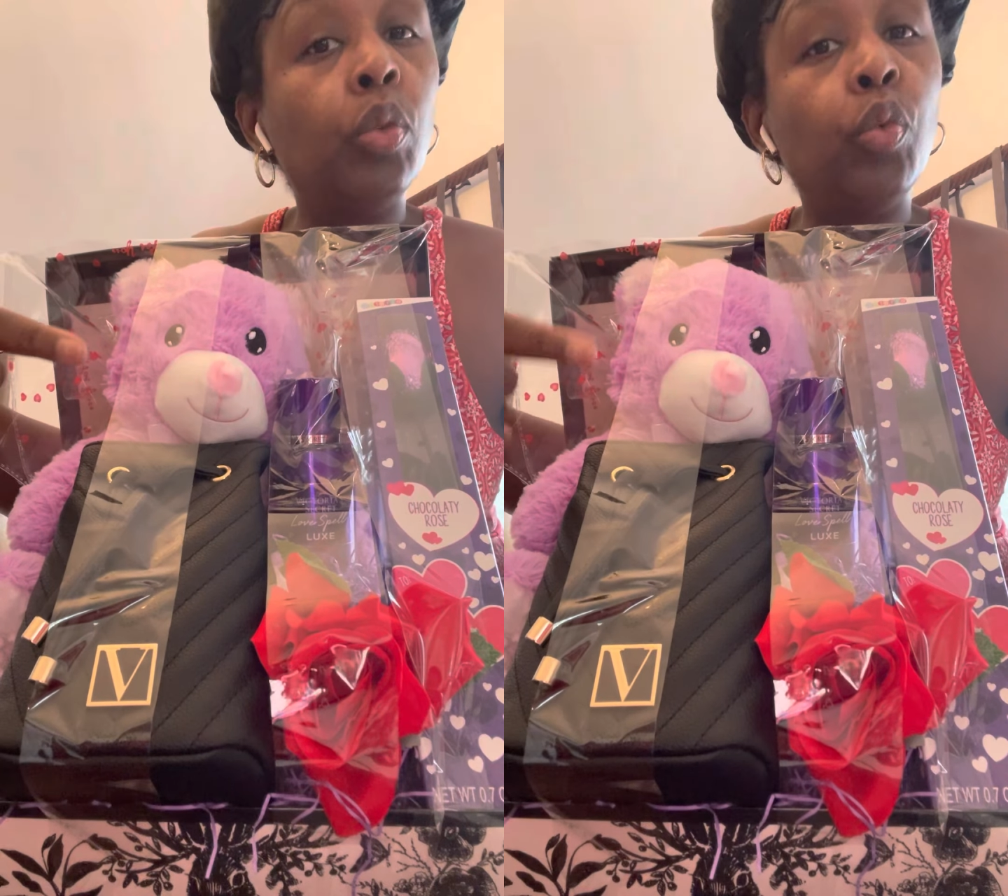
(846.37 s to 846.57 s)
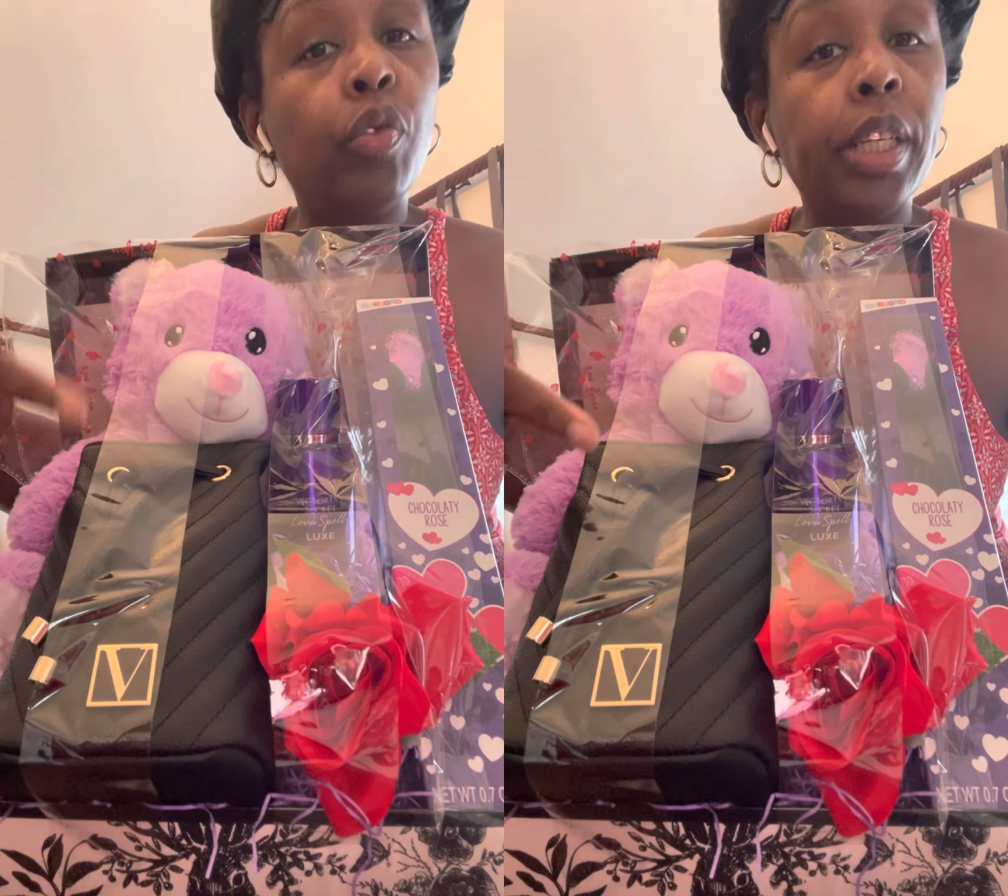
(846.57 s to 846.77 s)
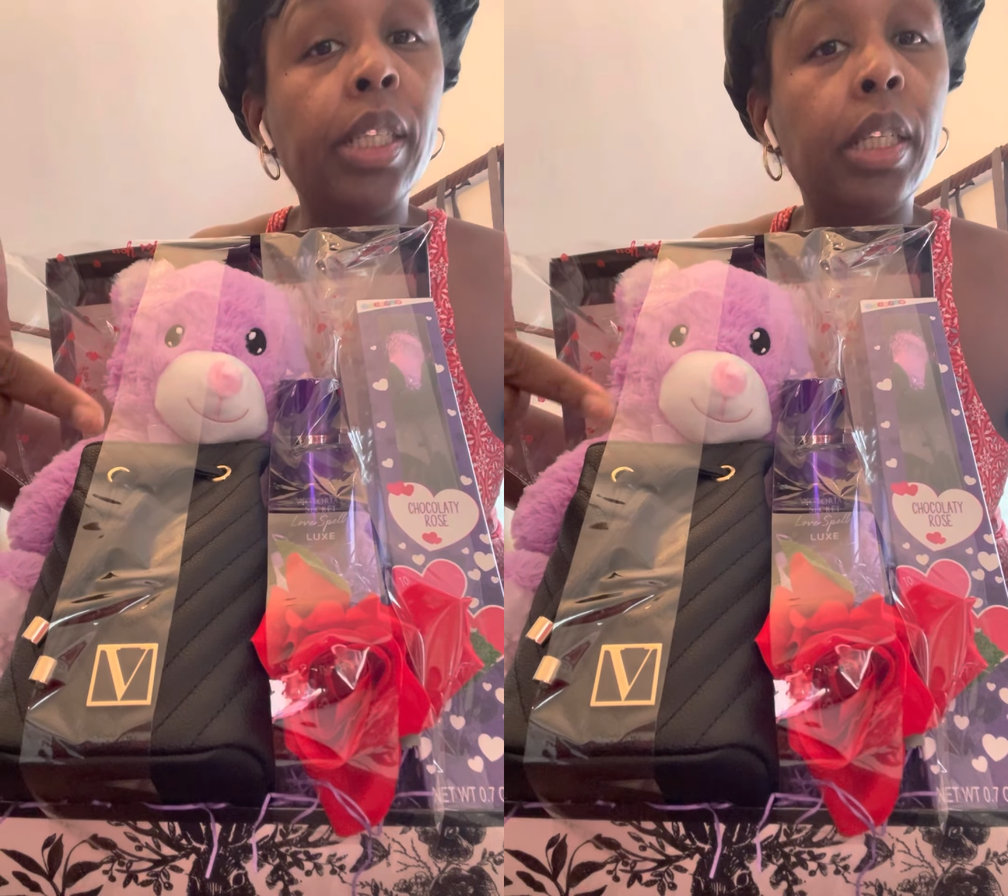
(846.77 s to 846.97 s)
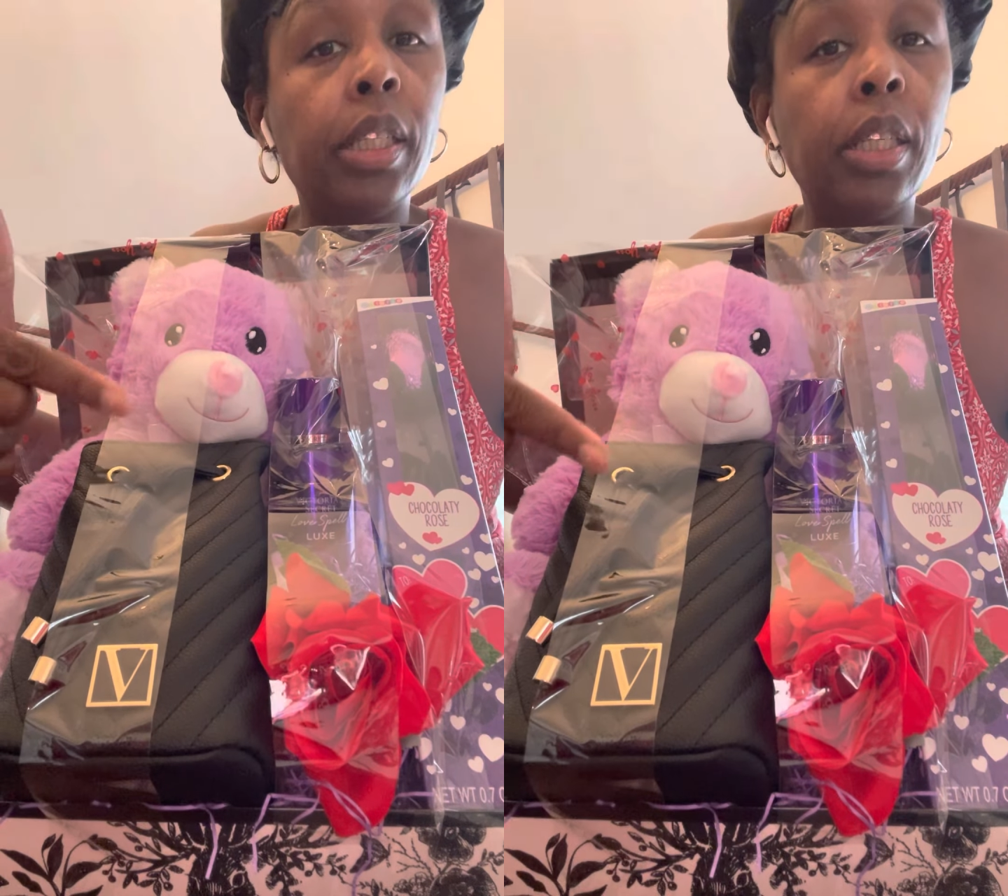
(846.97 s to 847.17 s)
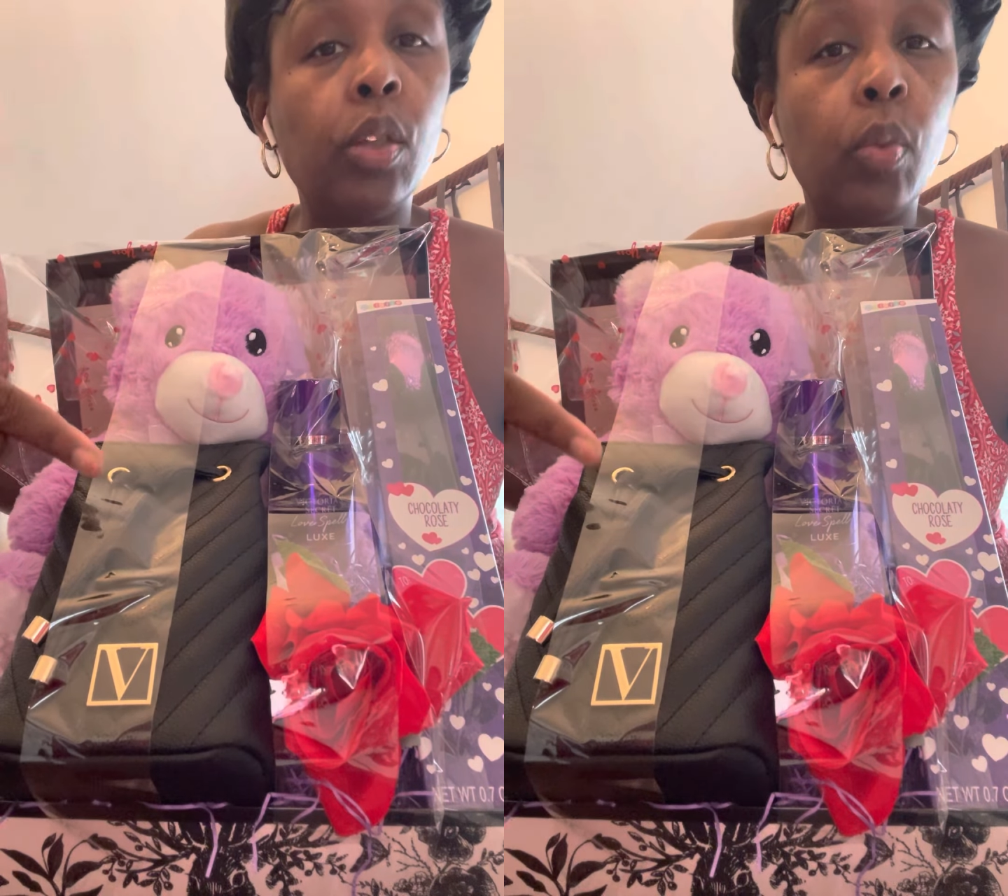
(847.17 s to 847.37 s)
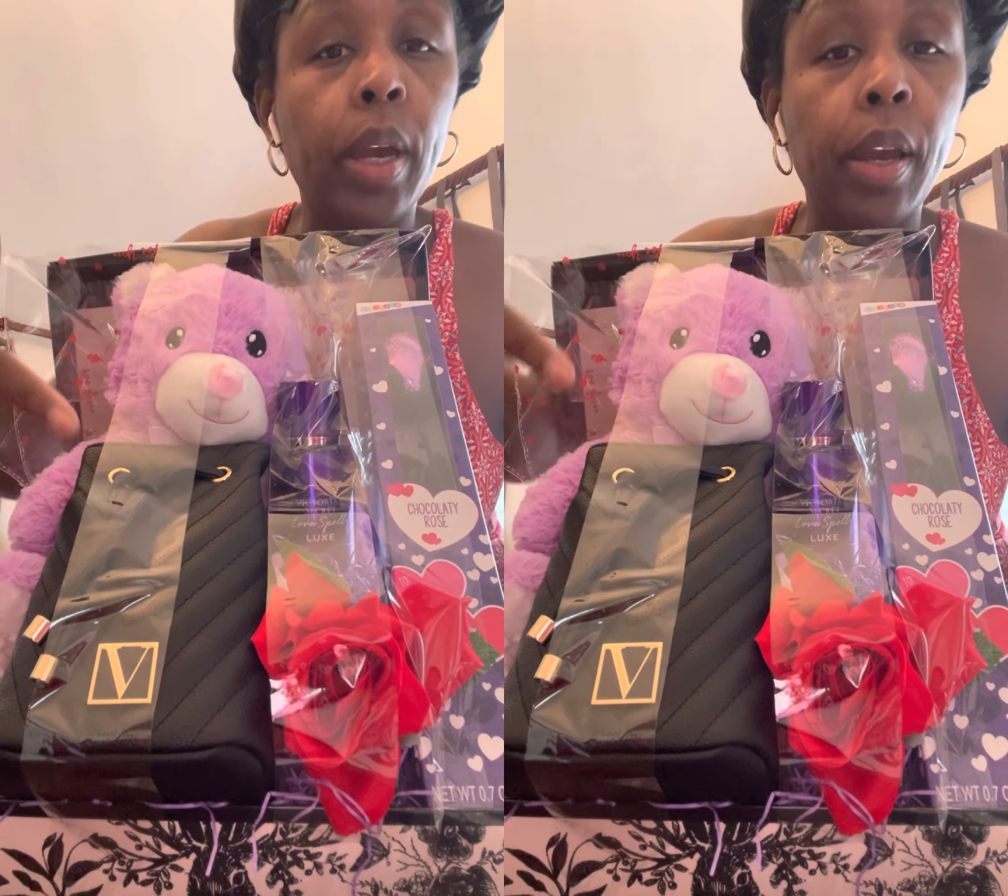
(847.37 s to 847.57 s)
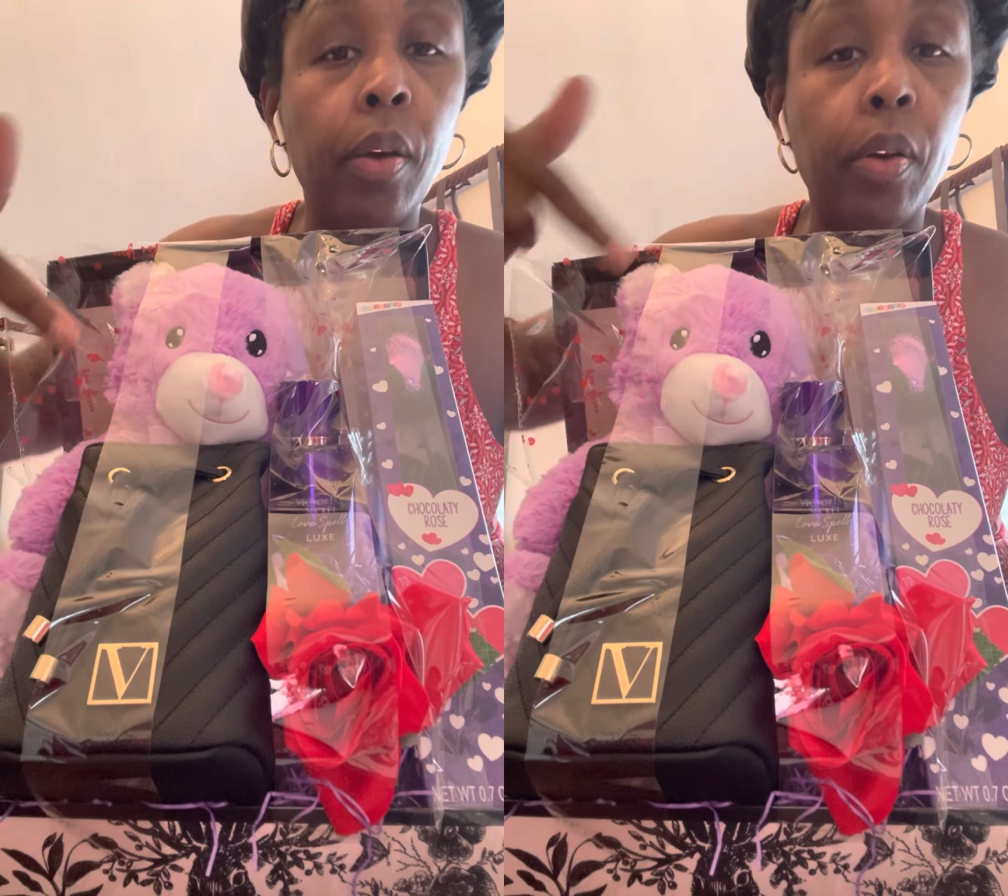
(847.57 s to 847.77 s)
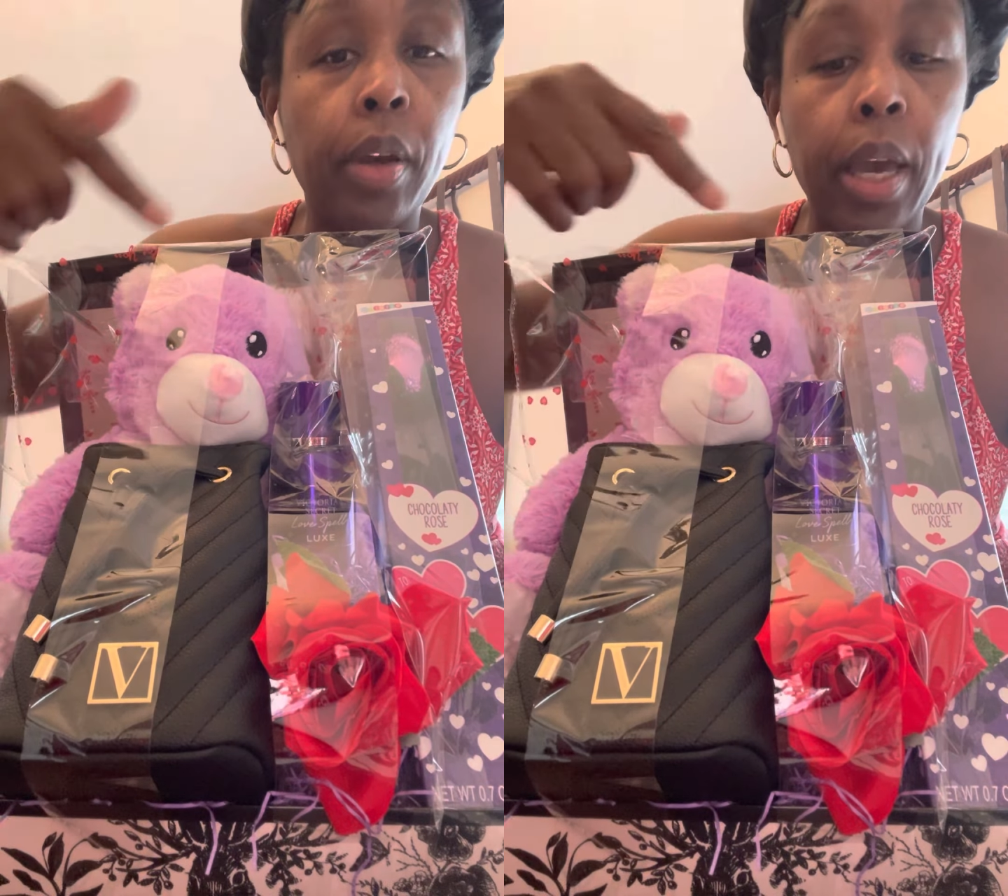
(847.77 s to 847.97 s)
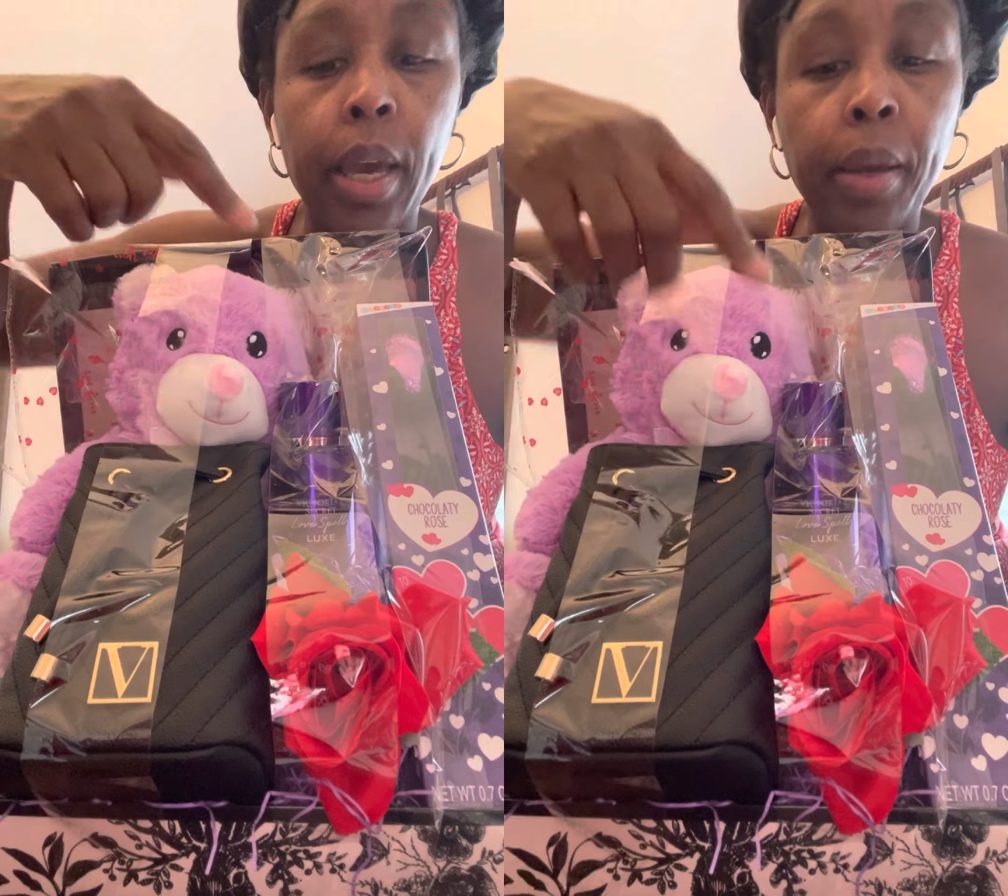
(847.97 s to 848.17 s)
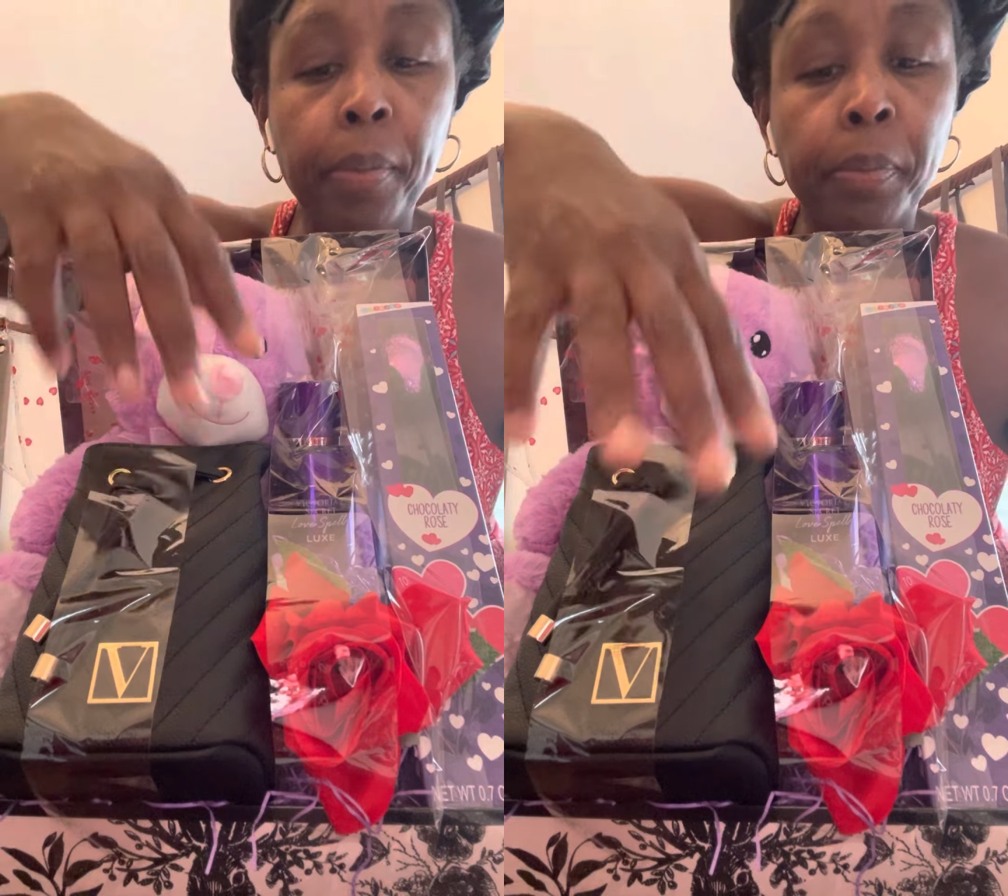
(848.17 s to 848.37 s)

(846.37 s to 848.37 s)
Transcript: wristlets as well, okay?